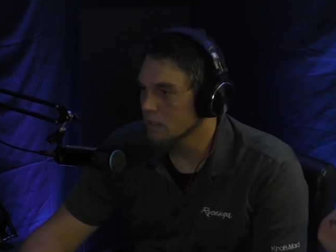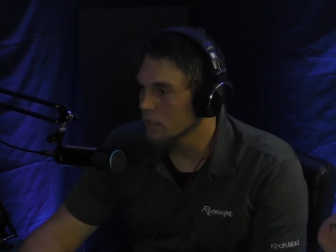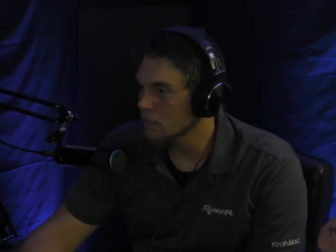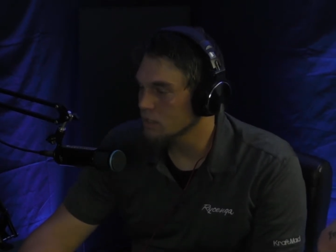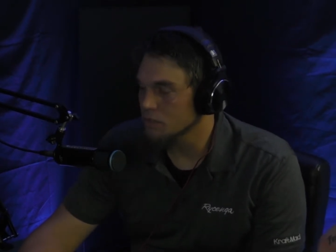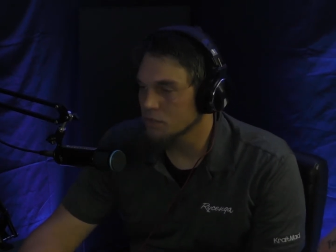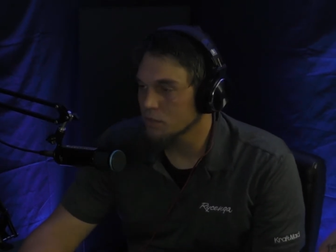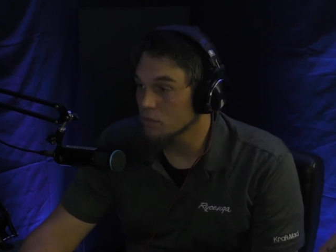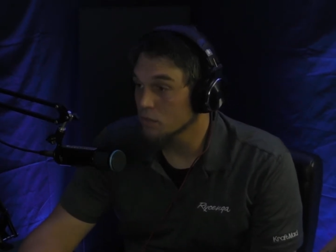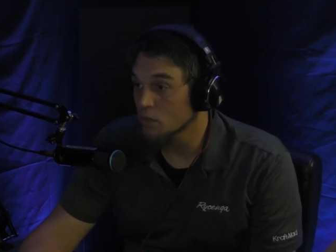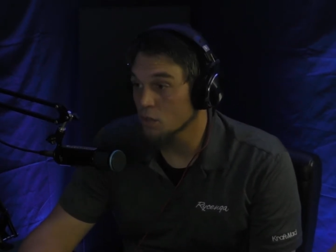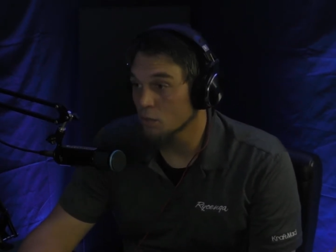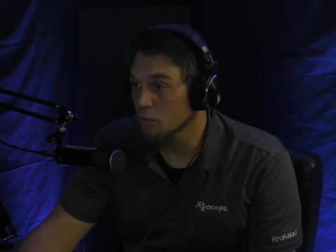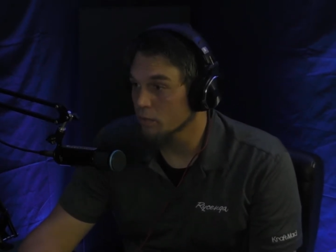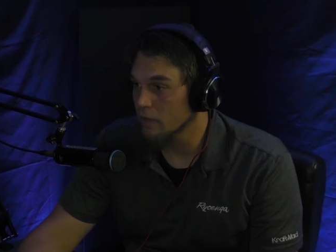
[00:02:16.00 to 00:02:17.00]
It's
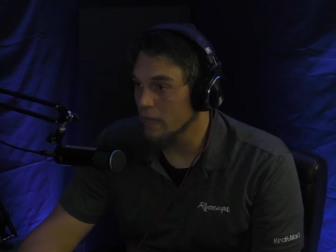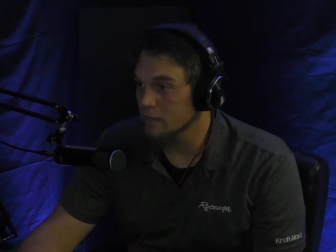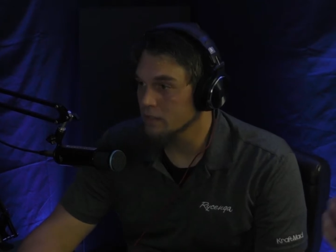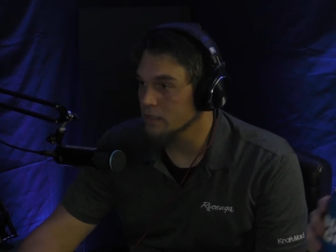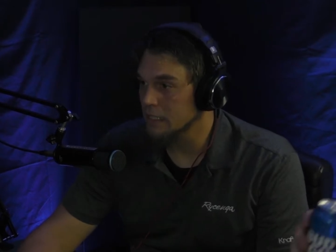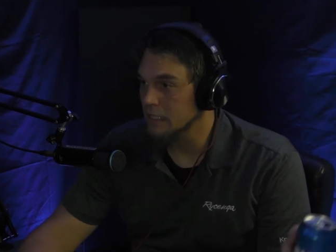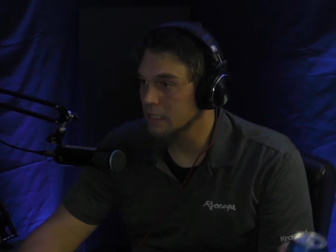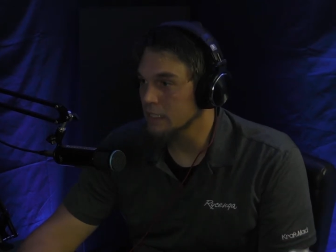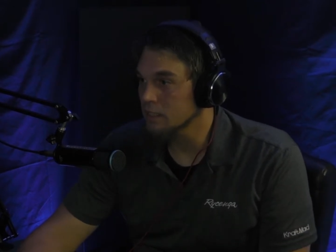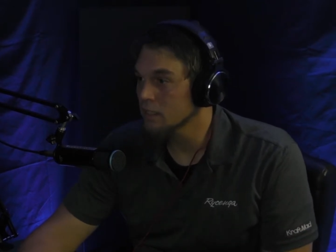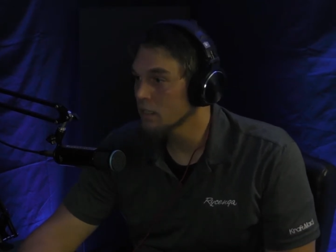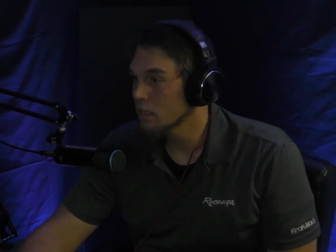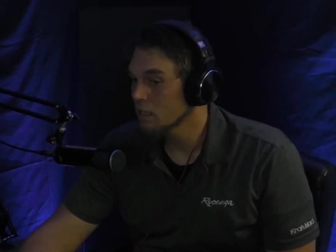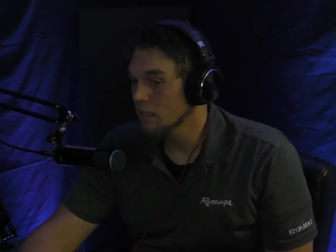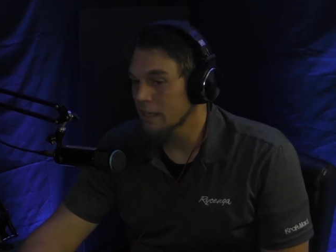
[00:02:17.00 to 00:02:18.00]
super fascinating.
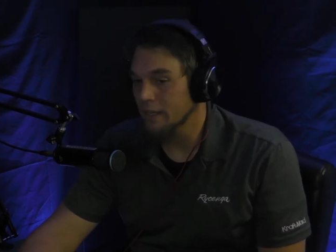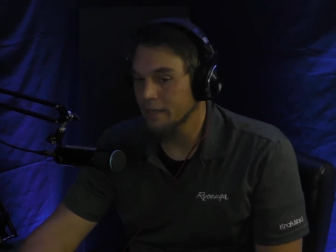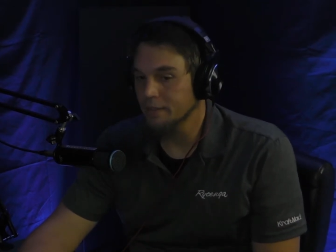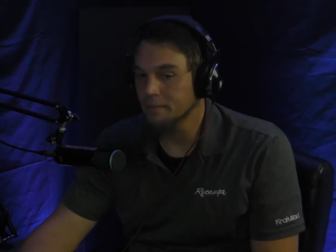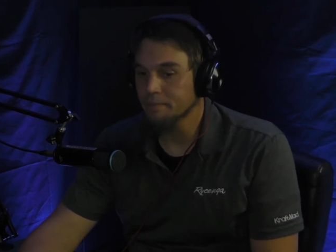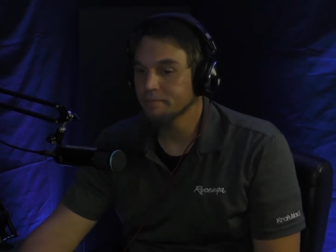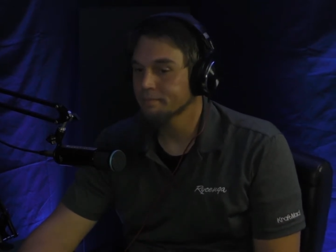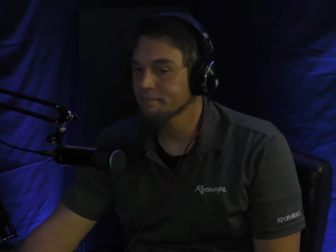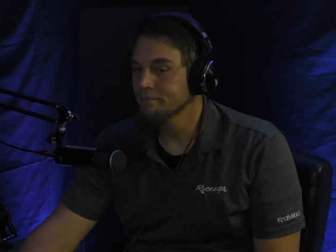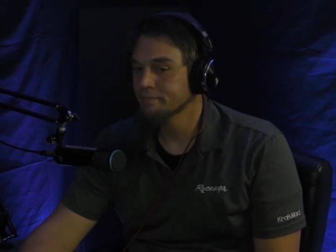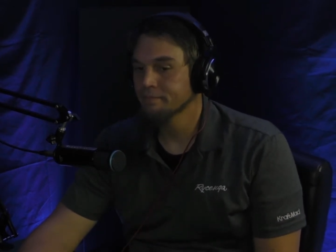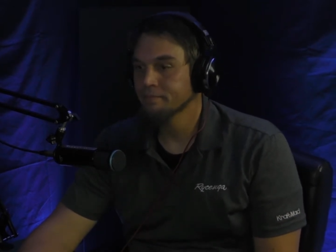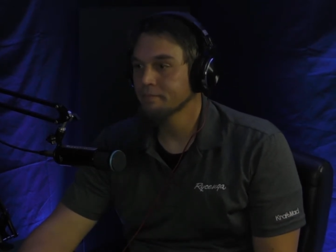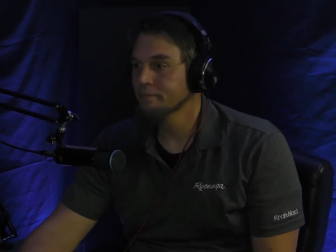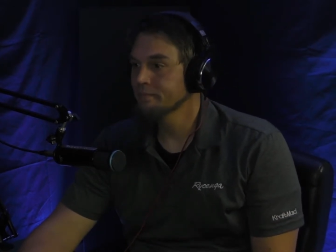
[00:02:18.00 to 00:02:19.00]
And
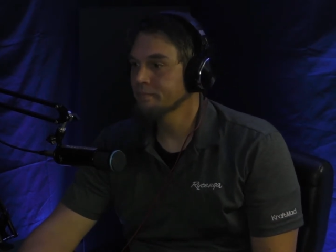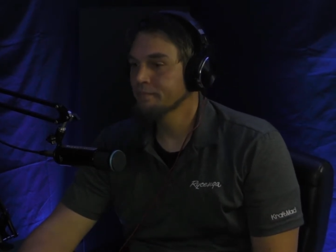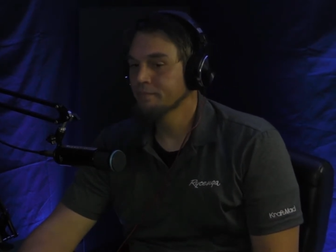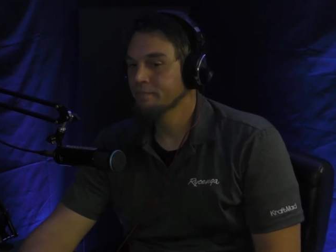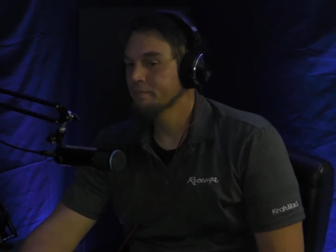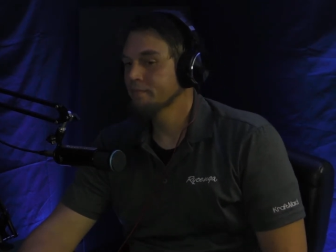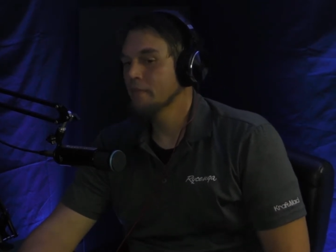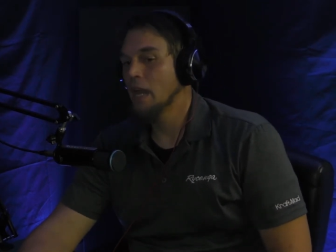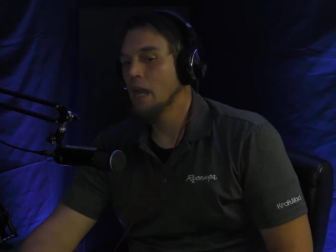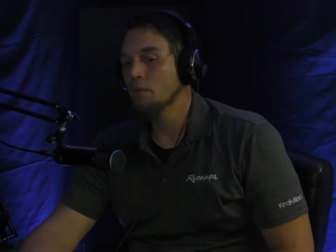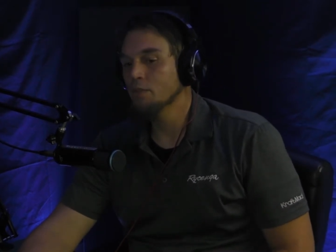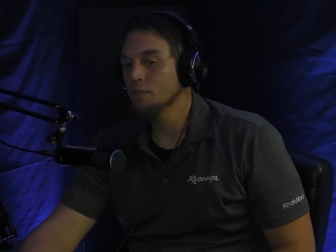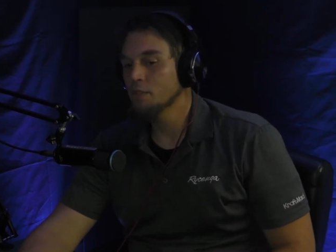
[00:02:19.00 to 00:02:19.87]
I was